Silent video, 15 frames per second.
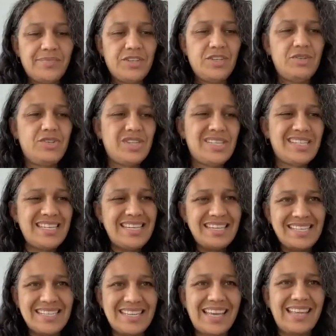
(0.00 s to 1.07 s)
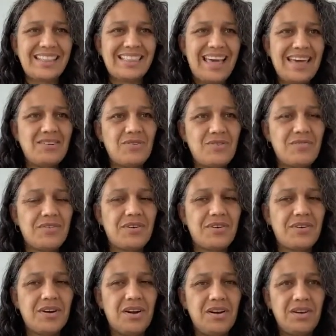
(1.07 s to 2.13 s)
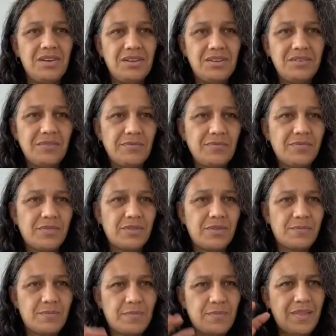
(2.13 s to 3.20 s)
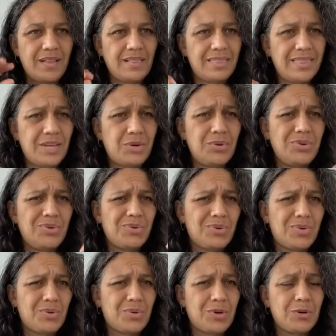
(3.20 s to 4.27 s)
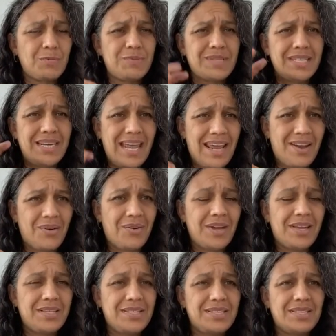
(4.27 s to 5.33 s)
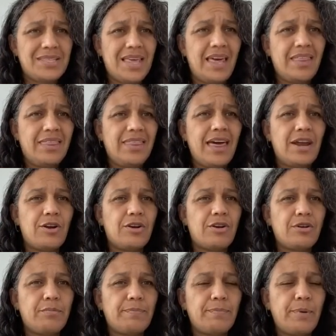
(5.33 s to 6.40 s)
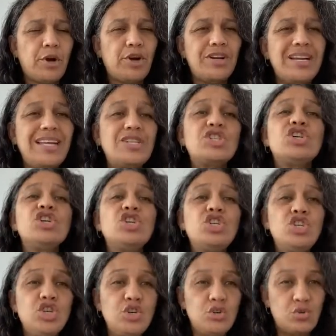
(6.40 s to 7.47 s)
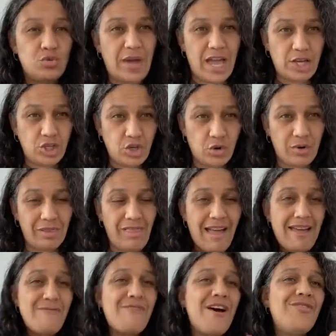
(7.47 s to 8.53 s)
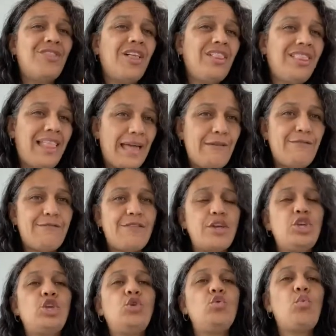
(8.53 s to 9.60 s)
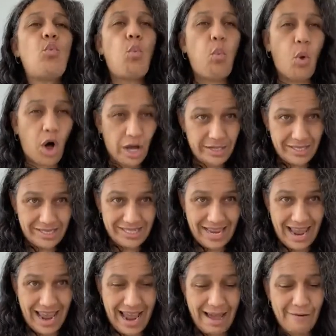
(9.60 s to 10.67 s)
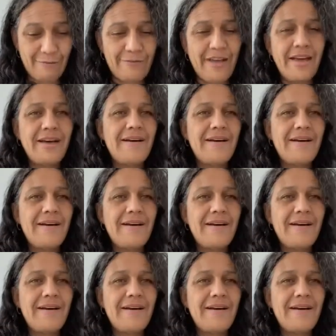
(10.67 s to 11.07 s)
You just need to get that overall little groups and areas that are pertinent to you and your life and the life that you want to have,